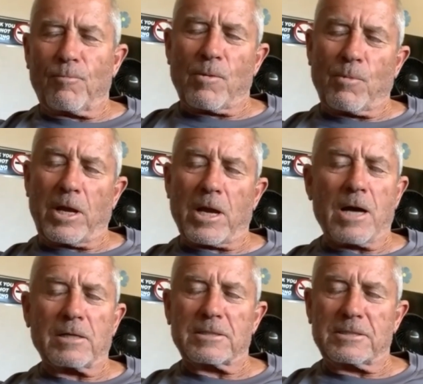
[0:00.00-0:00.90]
When we
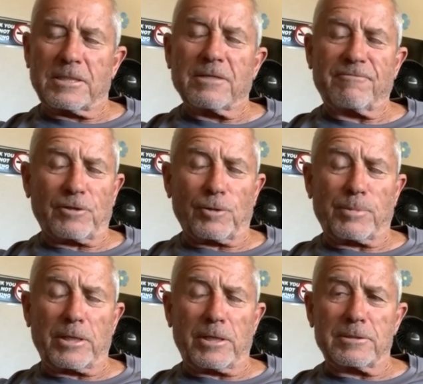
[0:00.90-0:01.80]
got to the
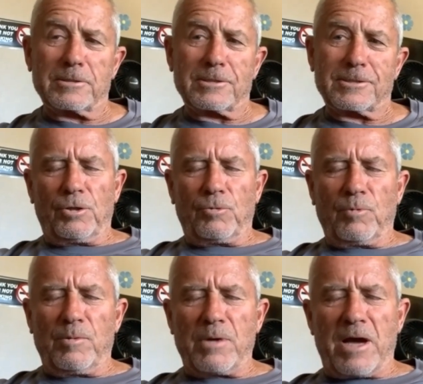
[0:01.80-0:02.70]
Philippines,
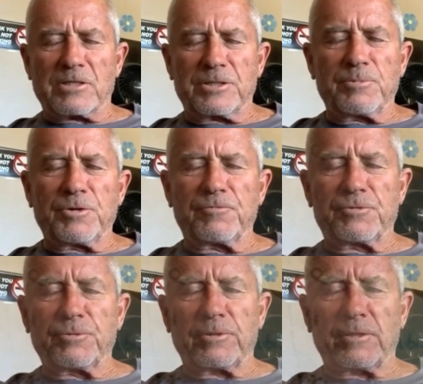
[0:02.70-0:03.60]
we actually moved
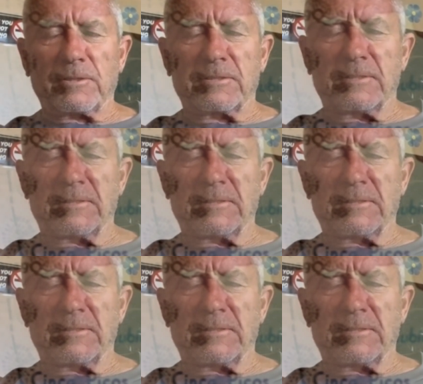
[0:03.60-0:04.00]
to a little,